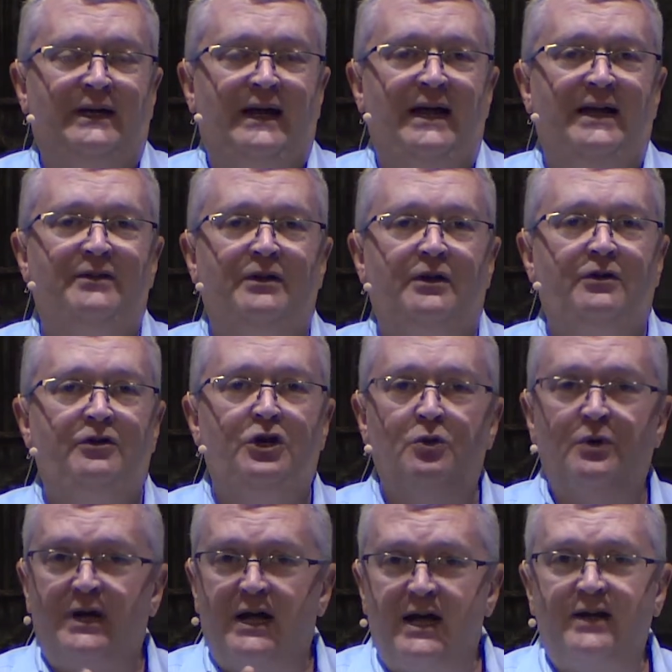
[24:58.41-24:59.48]
And
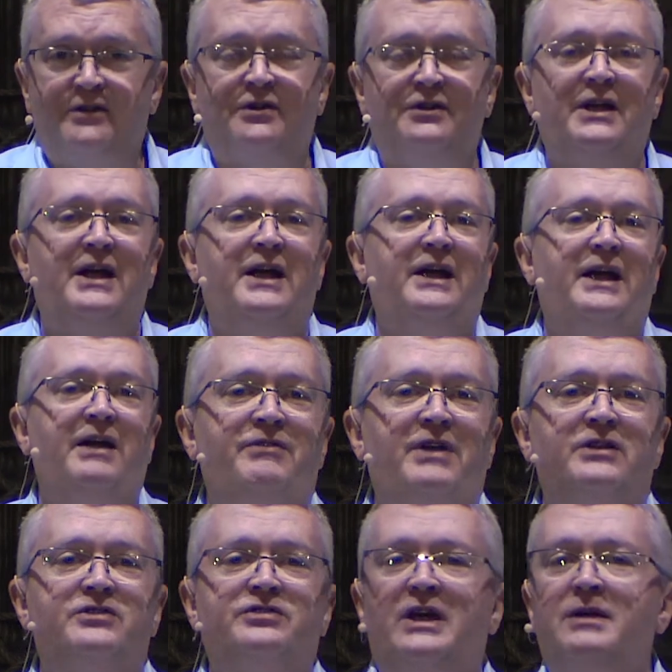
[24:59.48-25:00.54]
you and I today
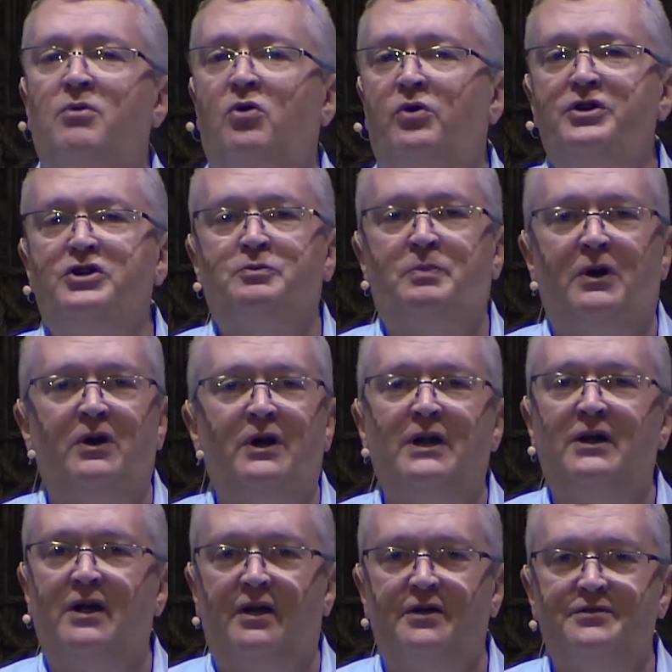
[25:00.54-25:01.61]
that same Holy Spirit
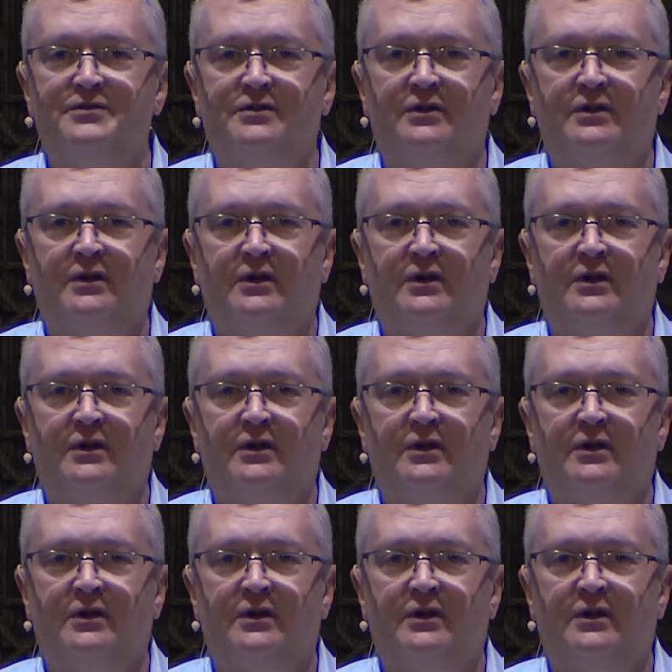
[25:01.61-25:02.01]
in us.